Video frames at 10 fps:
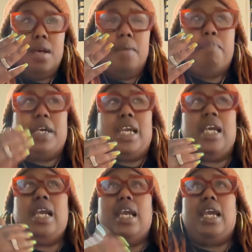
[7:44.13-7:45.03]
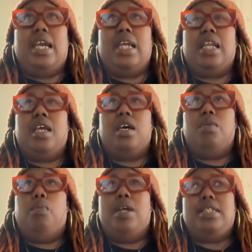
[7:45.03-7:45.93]
being in,
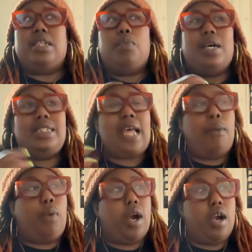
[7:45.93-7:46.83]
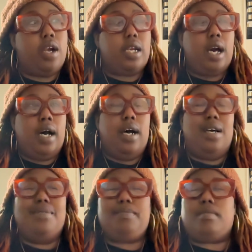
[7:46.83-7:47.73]
what is it? What's that word?
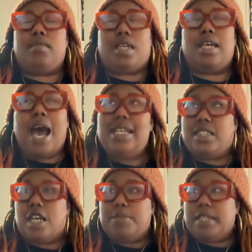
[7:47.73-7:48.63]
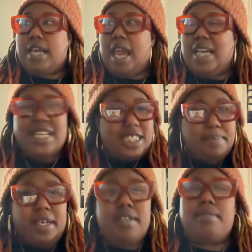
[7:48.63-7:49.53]
God, it starts with the K.
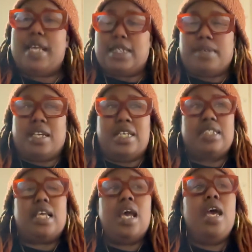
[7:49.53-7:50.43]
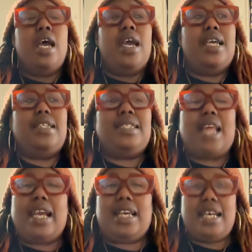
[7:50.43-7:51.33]
Kismet. That's what it is. It's
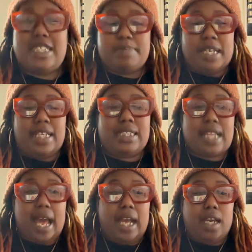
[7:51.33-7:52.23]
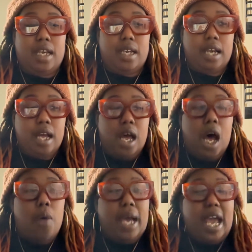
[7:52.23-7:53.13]
like kismet. It's like,
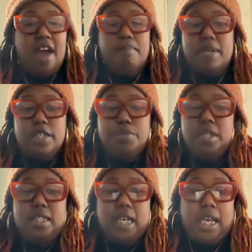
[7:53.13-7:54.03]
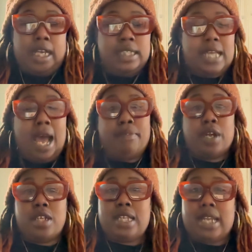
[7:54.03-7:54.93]
okay, I've been through the things, I've
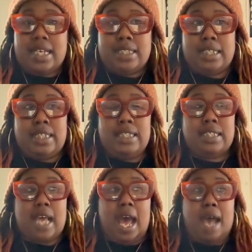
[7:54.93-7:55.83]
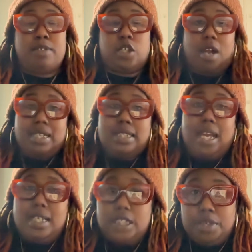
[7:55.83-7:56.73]
learned the lessons, I'm starting
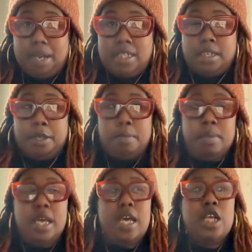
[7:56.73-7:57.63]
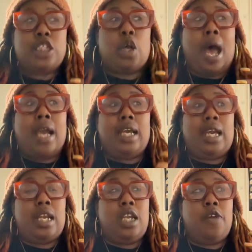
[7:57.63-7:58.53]
to integrate them so I
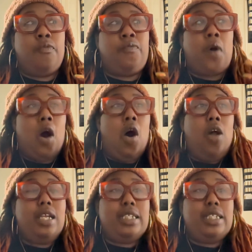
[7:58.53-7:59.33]
can not fall,